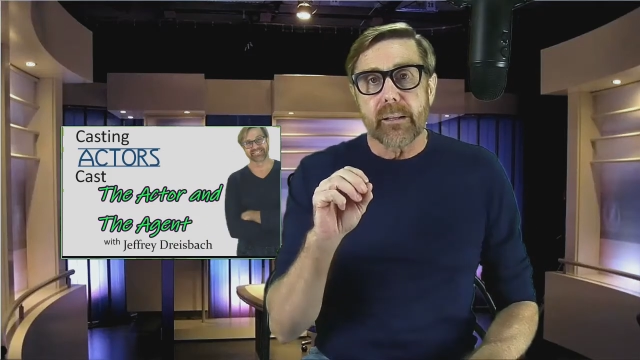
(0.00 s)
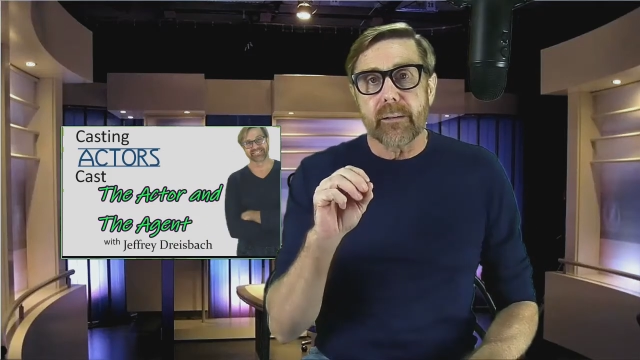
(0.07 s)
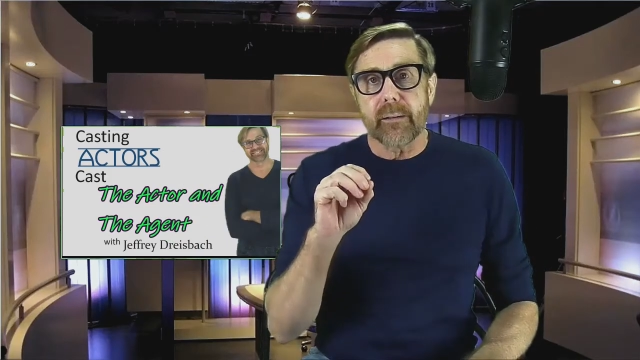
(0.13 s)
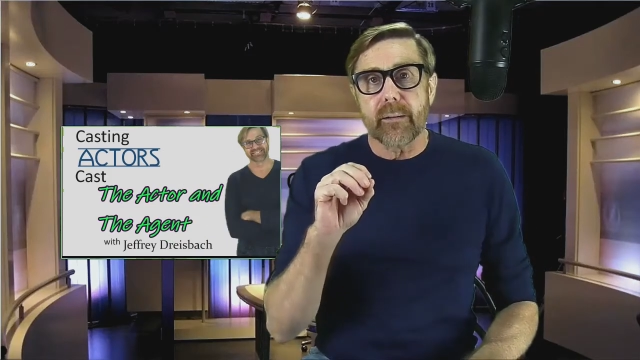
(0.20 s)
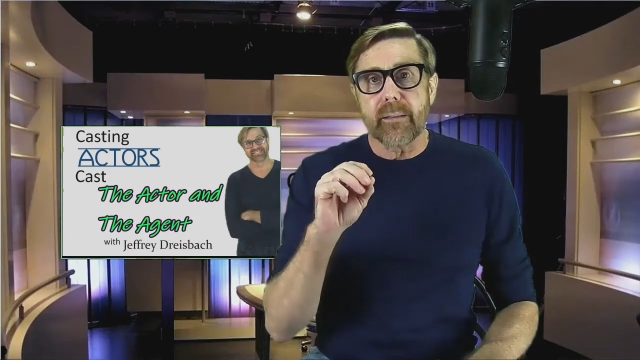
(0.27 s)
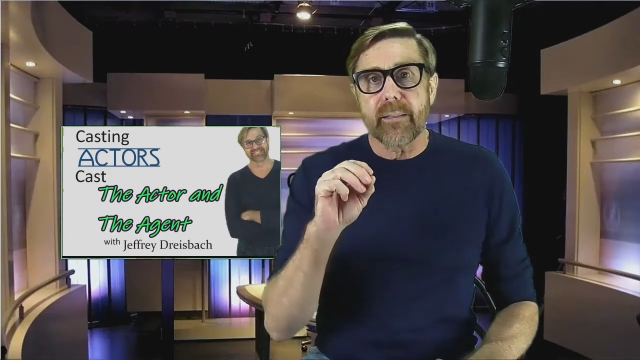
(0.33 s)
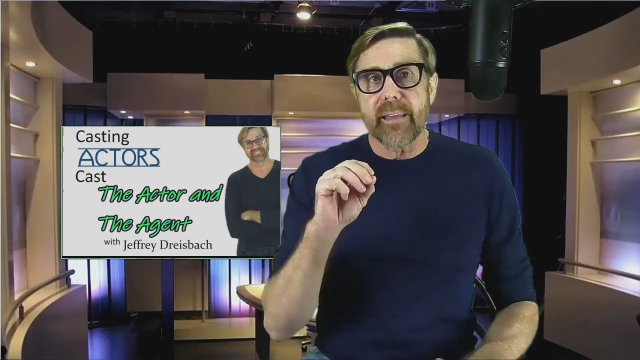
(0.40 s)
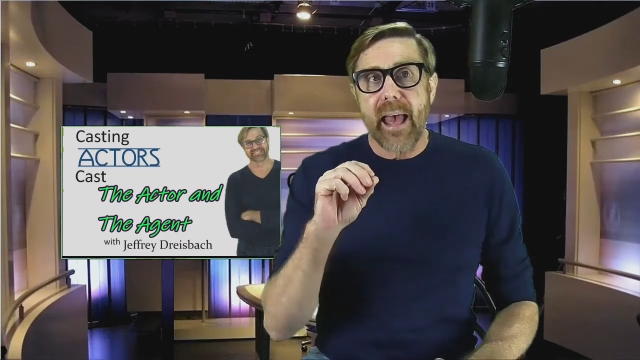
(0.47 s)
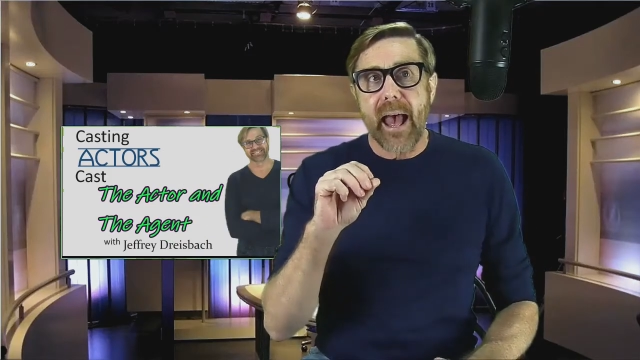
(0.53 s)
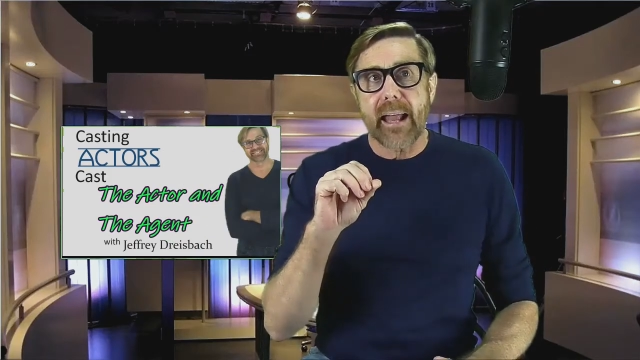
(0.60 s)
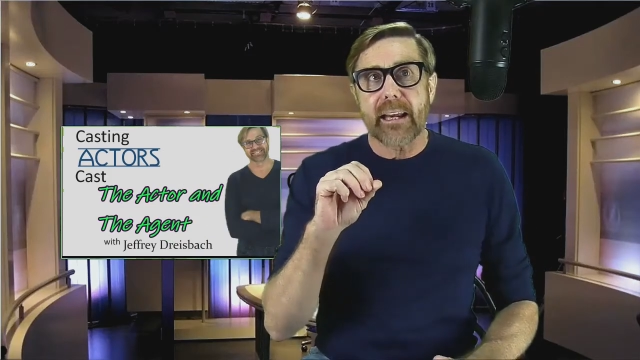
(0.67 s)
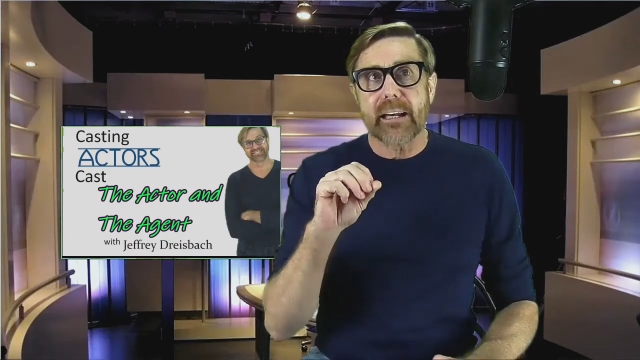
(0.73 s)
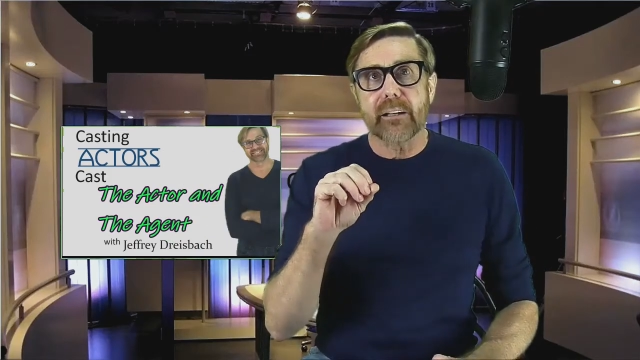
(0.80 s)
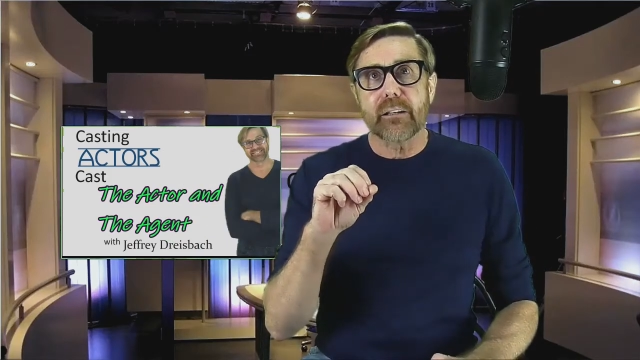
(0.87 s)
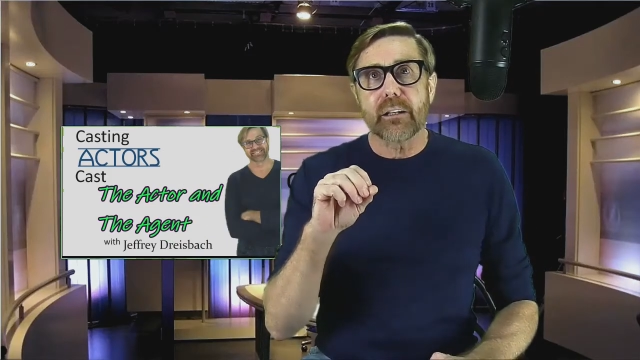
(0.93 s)

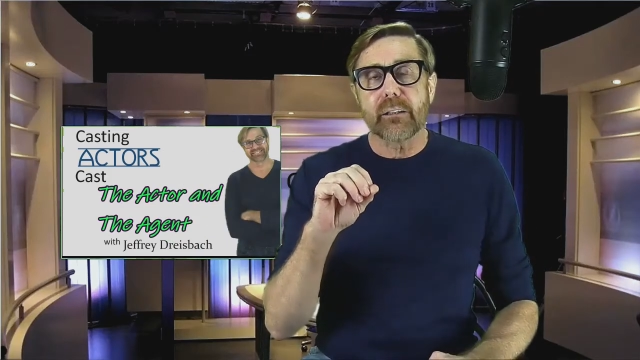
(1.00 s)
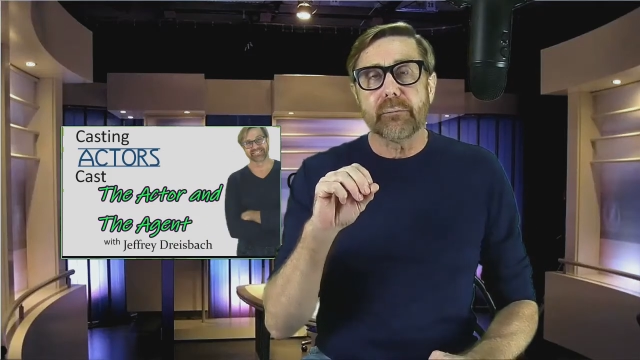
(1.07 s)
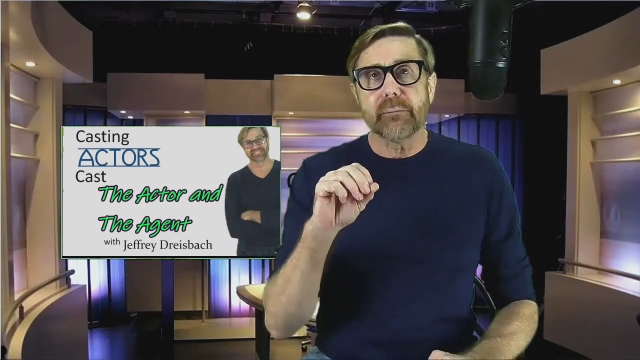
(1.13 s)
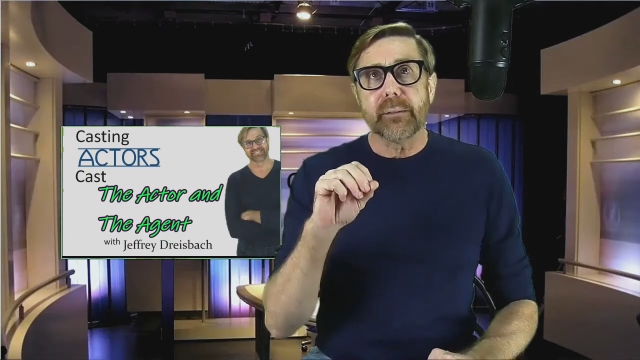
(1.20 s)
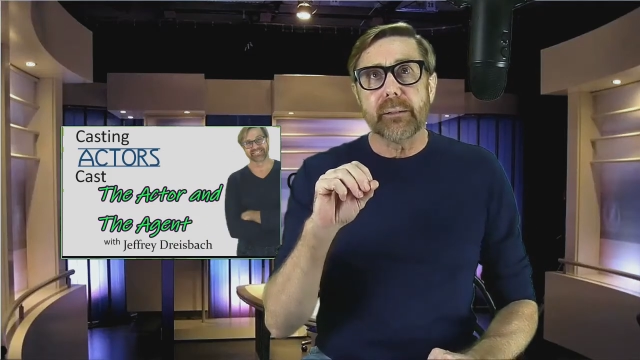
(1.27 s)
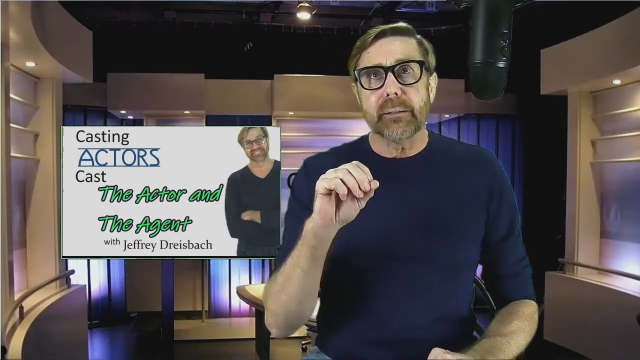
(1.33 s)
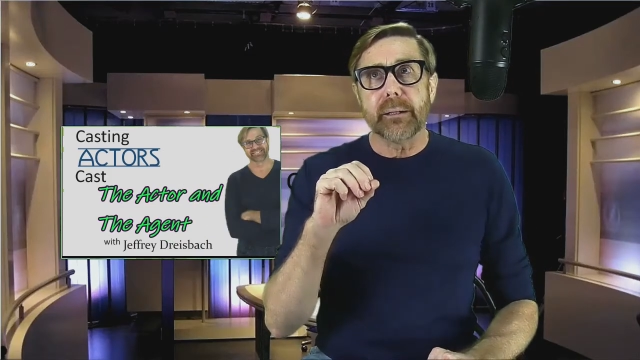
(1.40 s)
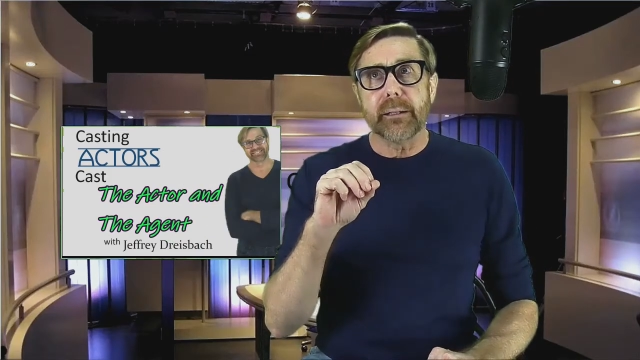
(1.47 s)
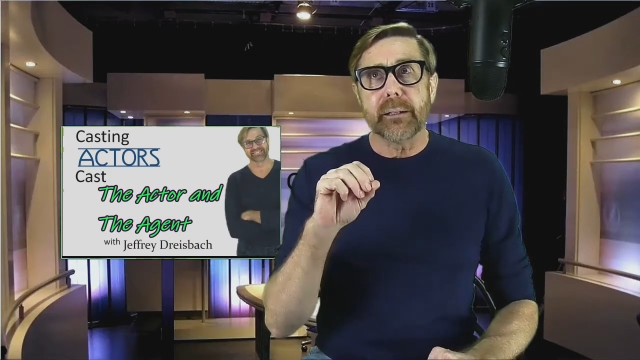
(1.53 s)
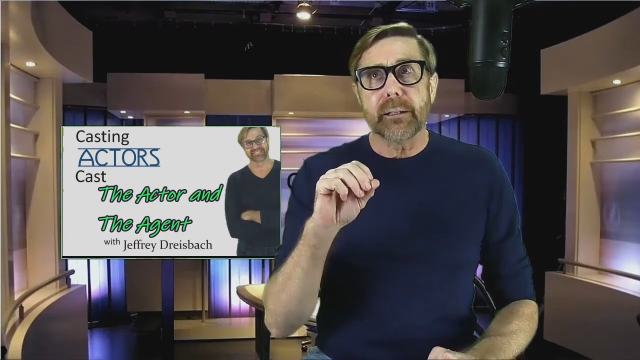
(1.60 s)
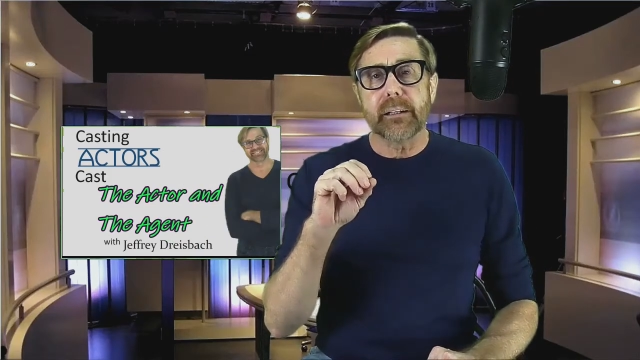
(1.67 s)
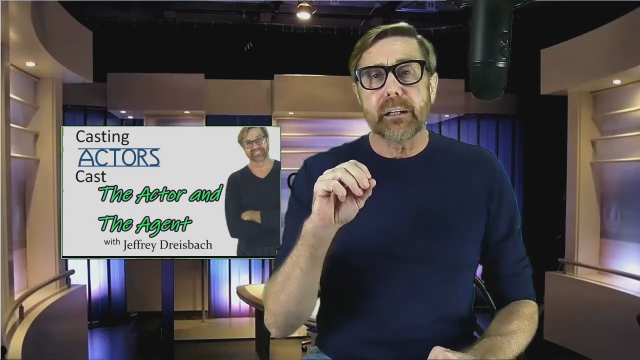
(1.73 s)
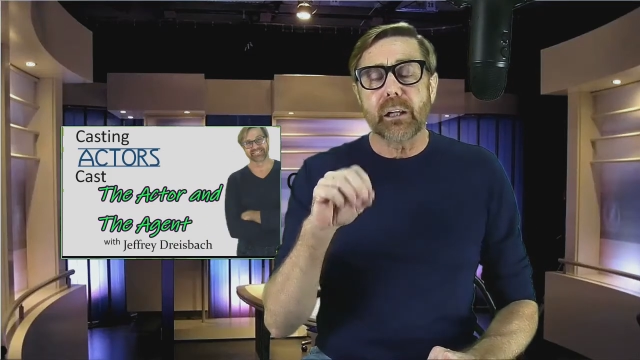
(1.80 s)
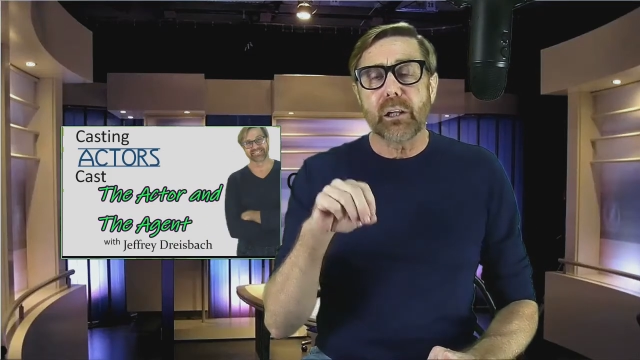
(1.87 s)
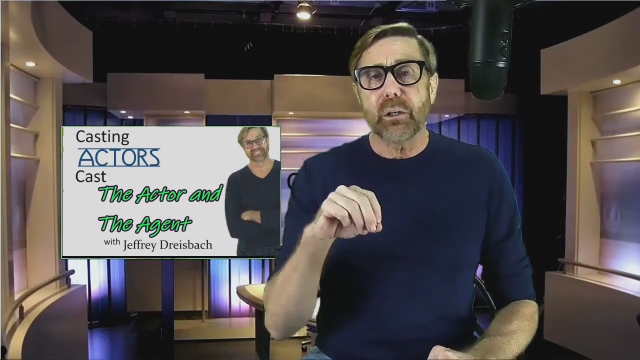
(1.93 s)
that
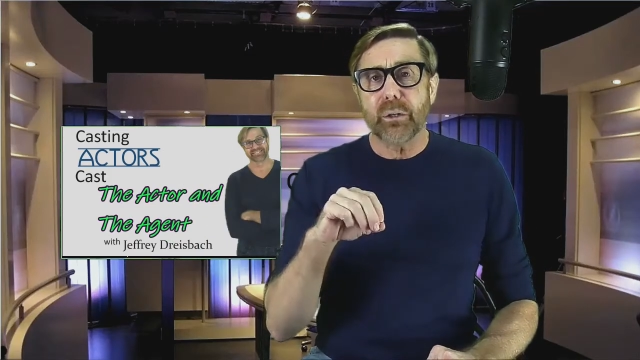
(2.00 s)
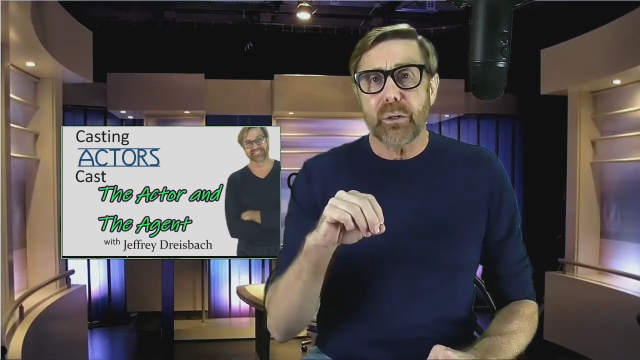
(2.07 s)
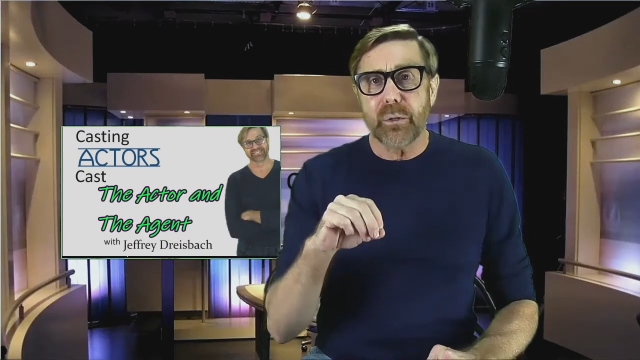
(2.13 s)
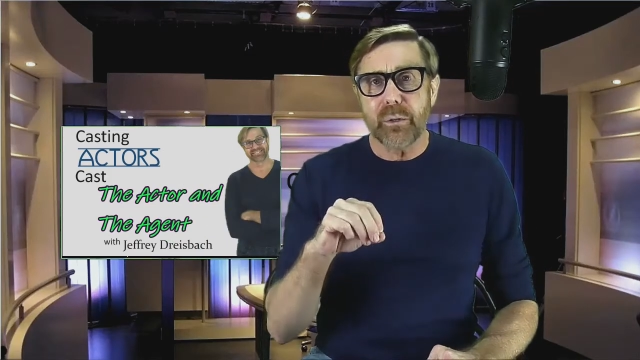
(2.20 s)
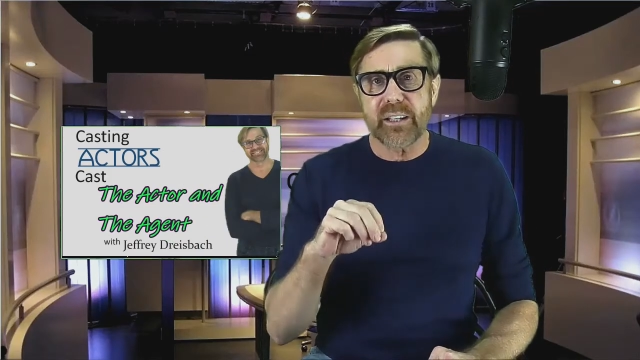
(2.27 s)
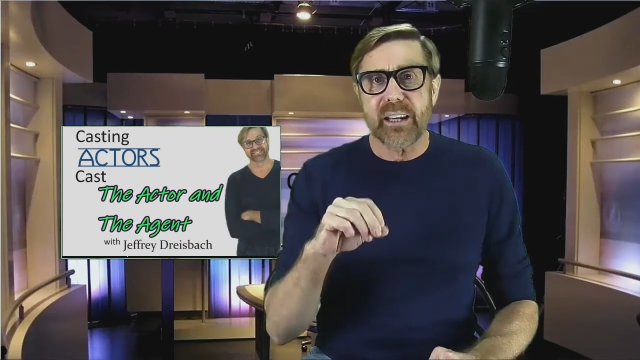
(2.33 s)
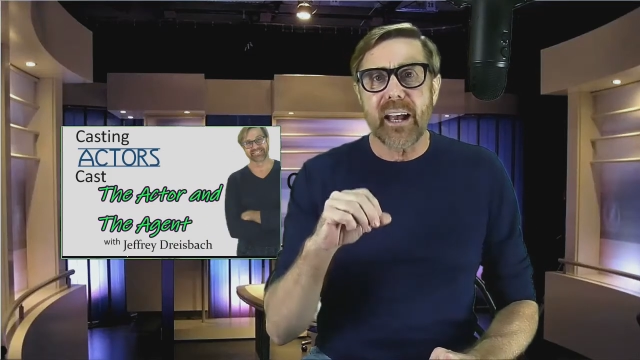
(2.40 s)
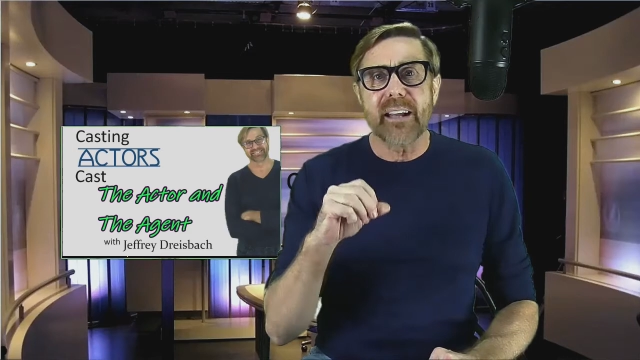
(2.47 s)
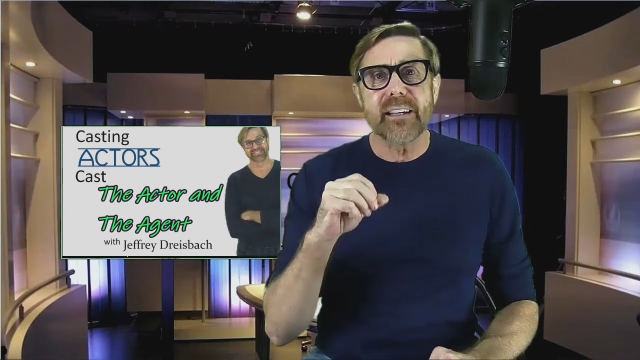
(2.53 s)
includes